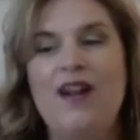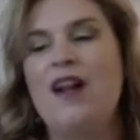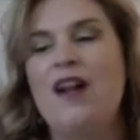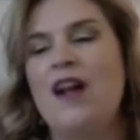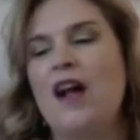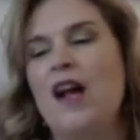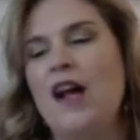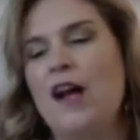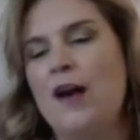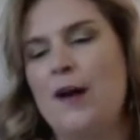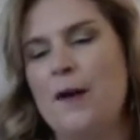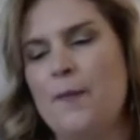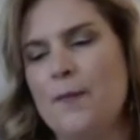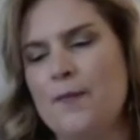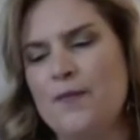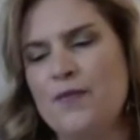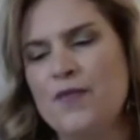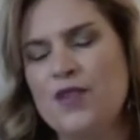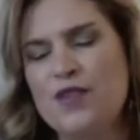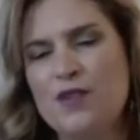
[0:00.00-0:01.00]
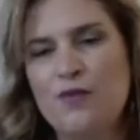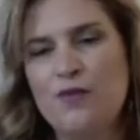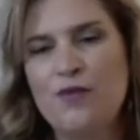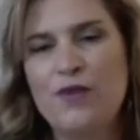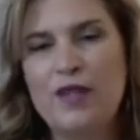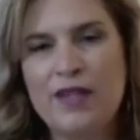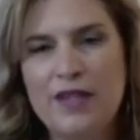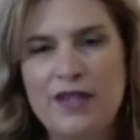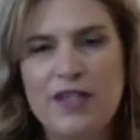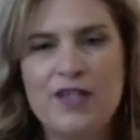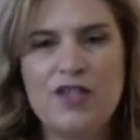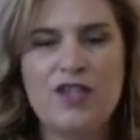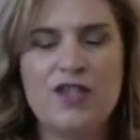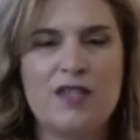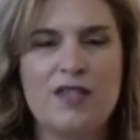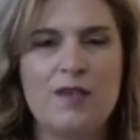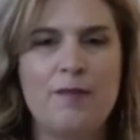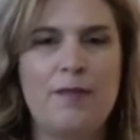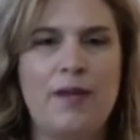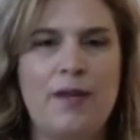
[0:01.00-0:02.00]
So really it's
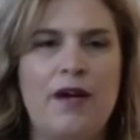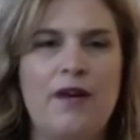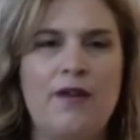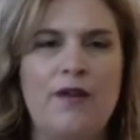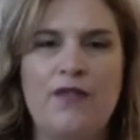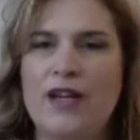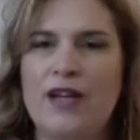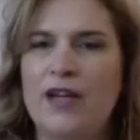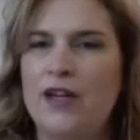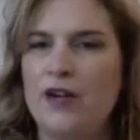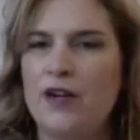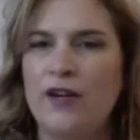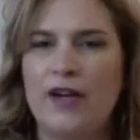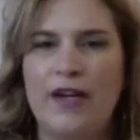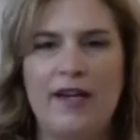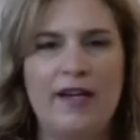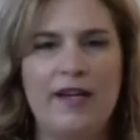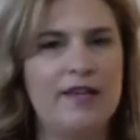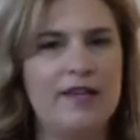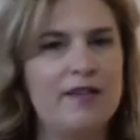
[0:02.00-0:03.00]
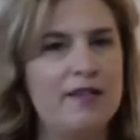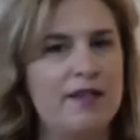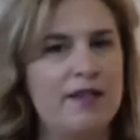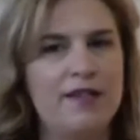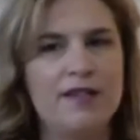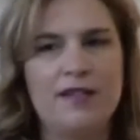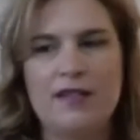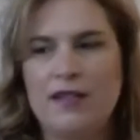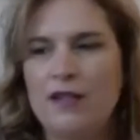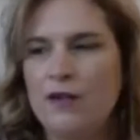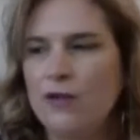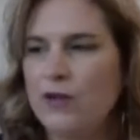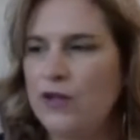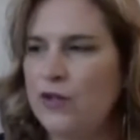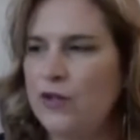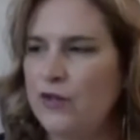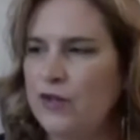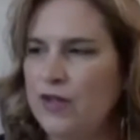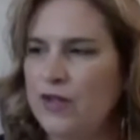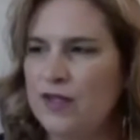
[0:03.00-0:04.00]
just a matter of getting your hands on, seeing what
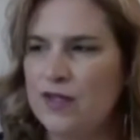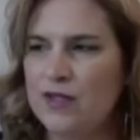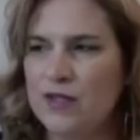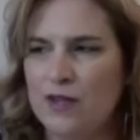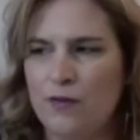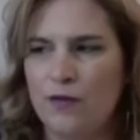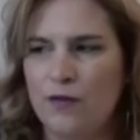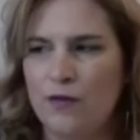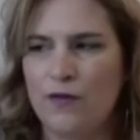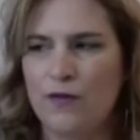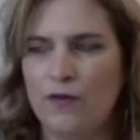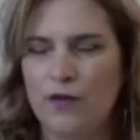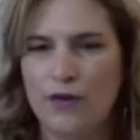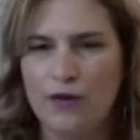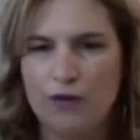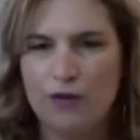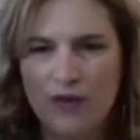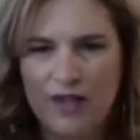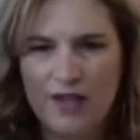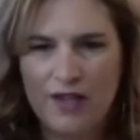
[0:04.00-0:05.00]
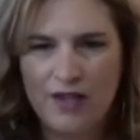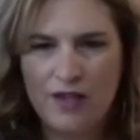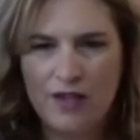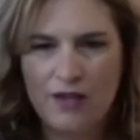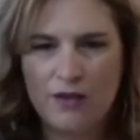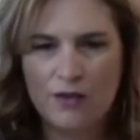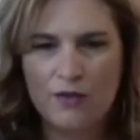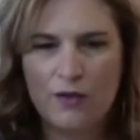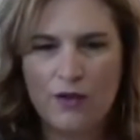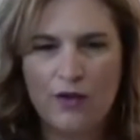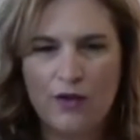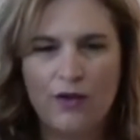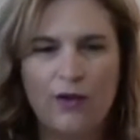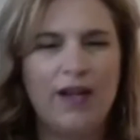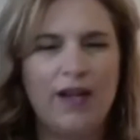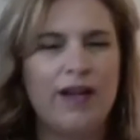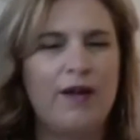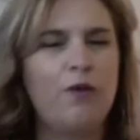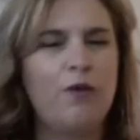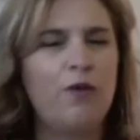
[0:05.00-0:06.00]
you think is going to work for you, thinking through
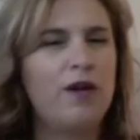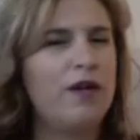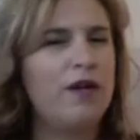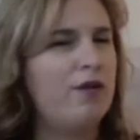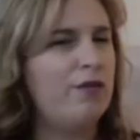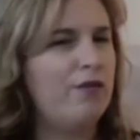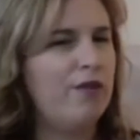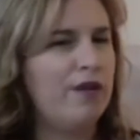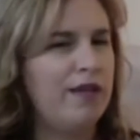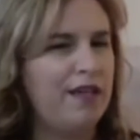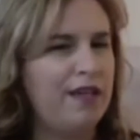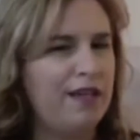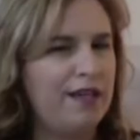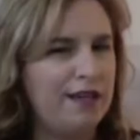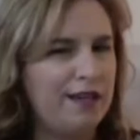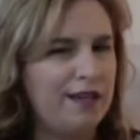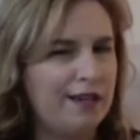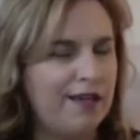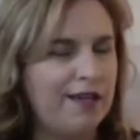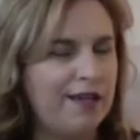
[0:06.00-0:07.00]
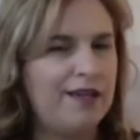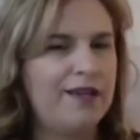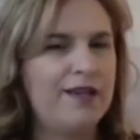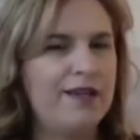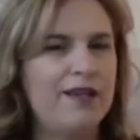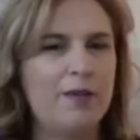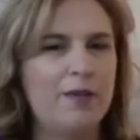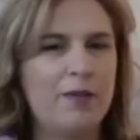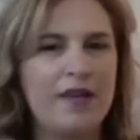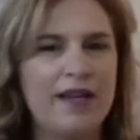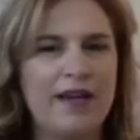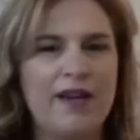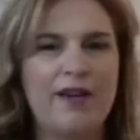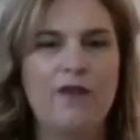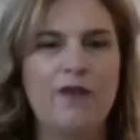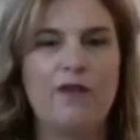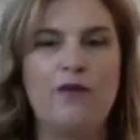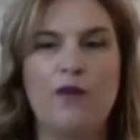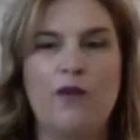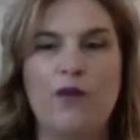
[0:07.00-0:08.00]
like what you need the
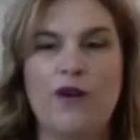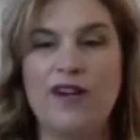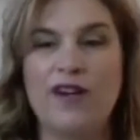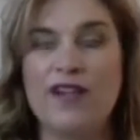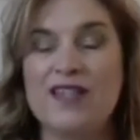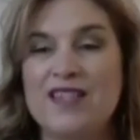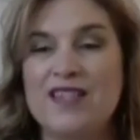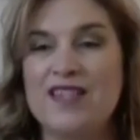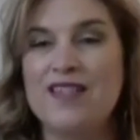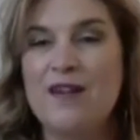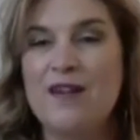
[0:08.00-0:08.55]
planner for. Because,